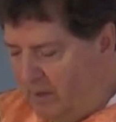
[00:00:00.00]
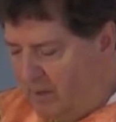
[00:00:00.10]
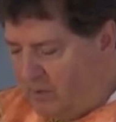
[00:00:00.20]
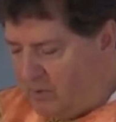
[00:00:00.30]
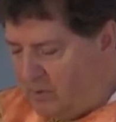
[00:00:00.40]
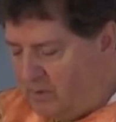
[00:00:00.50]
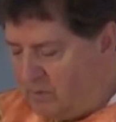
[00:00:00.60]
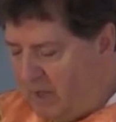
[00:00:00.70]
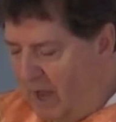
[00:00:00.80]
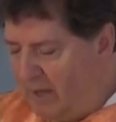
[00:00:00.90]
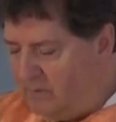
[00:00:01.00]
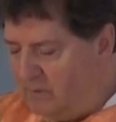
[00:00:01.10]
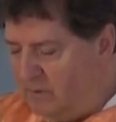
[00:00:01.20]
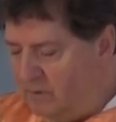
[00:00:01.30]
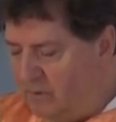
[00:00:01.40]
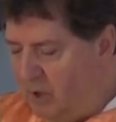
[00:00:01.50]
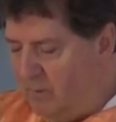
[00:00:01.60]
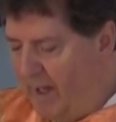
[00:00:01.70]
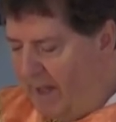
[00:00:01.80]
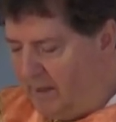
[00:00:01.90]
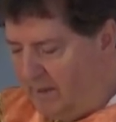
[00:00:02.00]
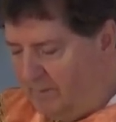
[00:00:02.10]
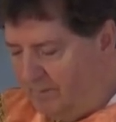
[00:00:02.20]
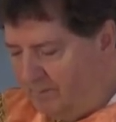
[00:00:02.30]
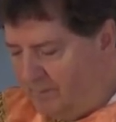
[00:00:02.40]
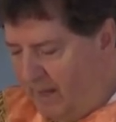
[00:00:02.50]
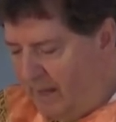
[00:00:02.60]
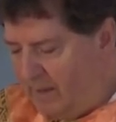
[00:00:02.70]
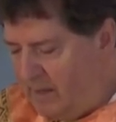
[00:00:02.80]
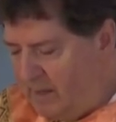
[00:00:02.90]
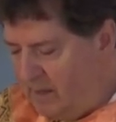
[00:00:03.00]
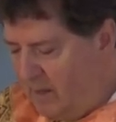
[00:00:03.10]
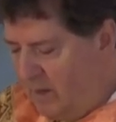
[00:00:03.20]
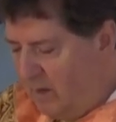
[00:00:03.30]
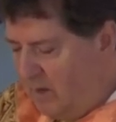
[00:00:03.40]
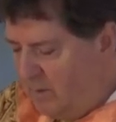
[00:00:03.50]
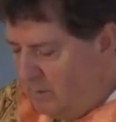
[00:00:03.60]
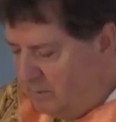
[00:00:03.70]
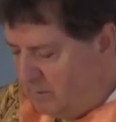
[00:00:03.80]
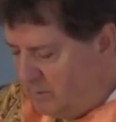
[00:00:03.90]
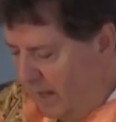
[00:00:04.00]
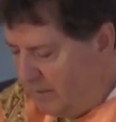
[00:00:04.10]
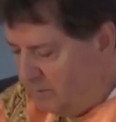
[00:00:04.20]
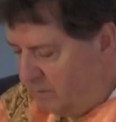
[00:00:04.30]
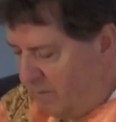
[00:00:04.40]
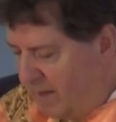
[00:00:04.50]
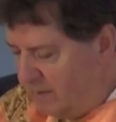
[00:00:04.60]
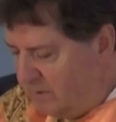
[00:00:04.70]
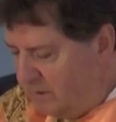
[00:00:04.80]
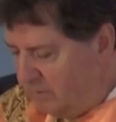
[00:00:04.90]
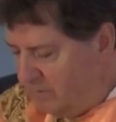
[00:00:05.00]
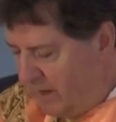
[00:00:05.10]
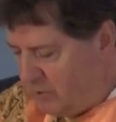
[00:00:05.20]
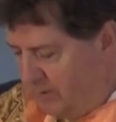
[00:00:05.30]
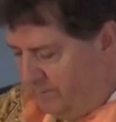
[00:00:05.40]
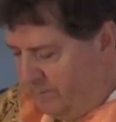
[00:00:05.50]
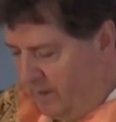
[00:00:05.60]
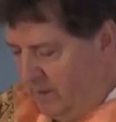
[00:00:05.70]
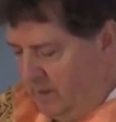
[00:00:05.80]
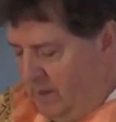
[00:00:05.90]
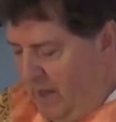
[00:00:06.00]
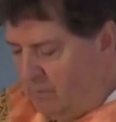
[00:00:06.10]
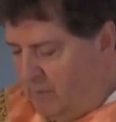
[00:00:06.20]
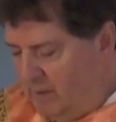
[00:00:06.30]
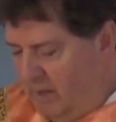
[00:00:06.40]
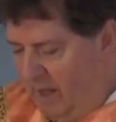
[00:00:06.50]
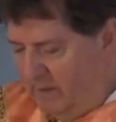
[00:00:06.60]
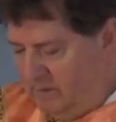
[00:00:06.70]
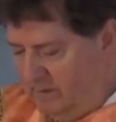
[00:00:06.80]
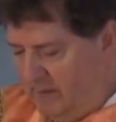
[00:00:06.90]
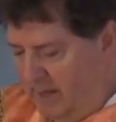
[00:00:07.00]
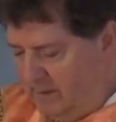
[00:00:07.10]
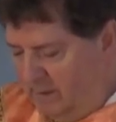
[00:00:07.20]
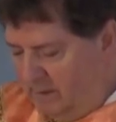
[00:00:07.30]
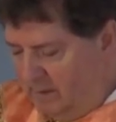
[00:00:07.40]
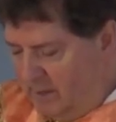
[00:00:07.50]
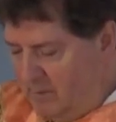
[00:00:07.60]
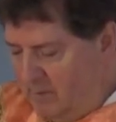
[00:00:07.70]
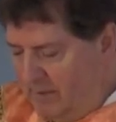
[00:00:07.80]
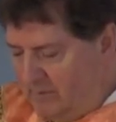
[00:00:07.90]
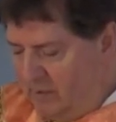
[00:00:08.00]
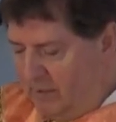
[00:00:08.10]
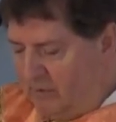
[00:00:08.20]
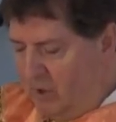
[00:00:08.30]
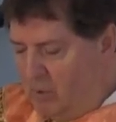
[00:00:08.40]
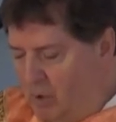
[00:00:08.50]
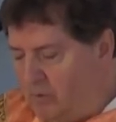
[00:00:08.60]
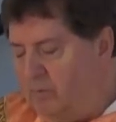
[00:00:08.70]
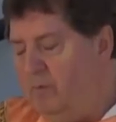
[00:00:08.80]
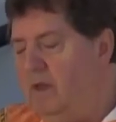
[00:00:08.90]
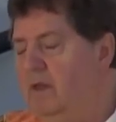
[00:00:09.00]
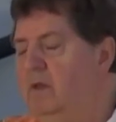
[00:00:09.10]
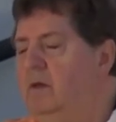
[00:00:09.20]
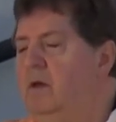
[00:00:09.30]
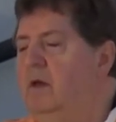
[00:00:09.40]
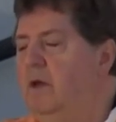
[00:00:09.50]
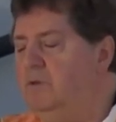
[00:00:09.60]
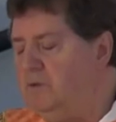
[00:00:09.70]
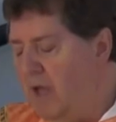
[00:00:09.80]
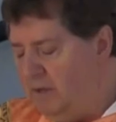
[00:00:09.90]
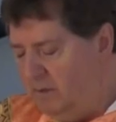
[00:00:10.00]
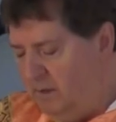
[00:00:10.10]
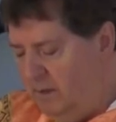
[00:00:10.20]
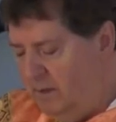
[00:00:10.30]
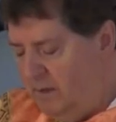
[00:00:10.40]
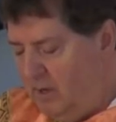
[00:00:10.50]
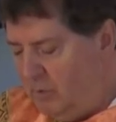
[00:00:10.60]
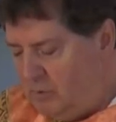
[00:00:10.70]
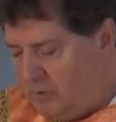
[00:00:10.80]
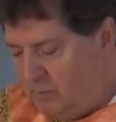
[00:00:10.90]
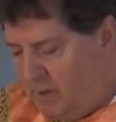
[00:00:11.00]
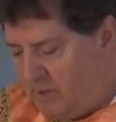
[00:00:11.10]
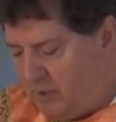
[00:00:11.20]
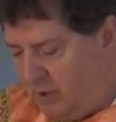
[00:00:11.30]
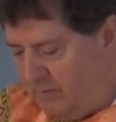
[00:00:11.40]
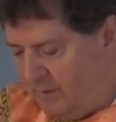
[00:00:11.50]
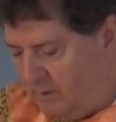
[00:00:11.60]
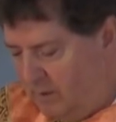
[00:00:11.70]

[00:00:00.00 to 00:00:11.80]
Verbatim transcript: So he decides to go back, and he decides to make his confession and realizing that he believes he can no longer be a son, he'll just be a servant.